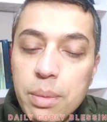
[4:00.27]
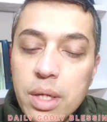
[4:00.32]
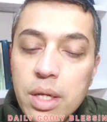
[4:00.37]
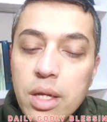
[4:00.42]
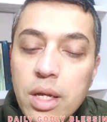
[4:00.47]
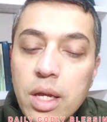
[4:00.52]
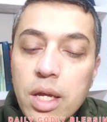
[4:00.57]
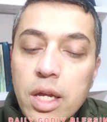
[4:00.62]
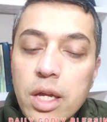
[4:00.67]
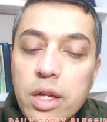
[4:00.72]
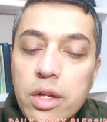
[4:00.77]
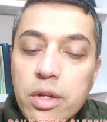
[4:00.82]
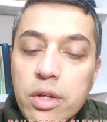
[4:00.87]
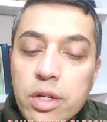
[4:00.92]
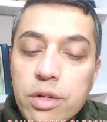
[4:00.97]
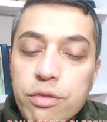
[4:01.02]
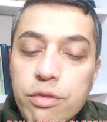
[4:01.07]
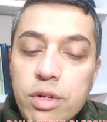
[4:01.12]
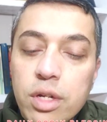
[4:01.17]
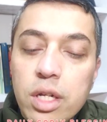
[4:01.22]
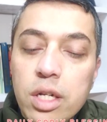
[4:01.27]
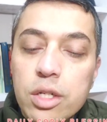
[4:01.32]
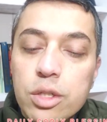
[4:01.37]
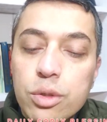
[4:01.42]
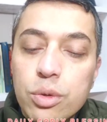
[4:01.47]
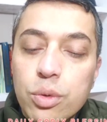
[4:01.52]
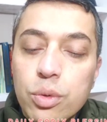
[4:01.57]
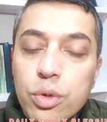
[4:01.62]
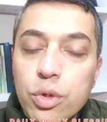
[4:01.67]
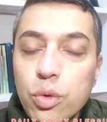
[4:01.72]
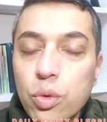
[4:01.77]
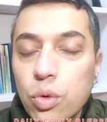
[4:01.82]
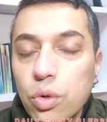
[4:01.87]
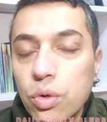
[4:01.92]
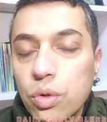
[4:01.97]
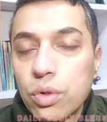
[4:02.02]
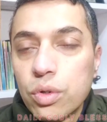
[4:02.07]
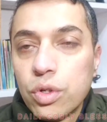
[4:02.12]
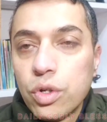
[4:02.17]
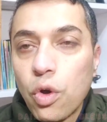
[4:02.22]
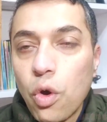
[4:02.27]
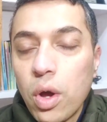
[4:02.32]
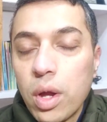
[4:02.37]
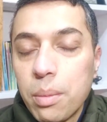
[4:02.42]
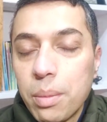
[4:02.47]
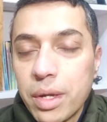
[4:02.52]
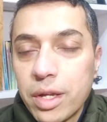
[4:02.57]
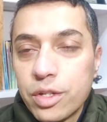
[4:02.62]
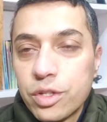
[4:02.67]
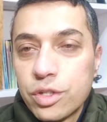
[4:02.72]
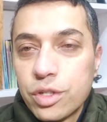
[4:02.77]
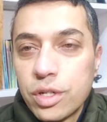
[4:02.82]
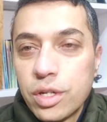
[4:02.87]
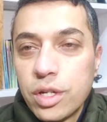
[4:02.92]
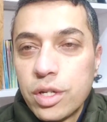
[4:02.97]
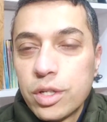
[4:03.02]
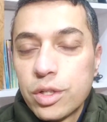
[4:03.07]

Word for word: be revealed through you, your image.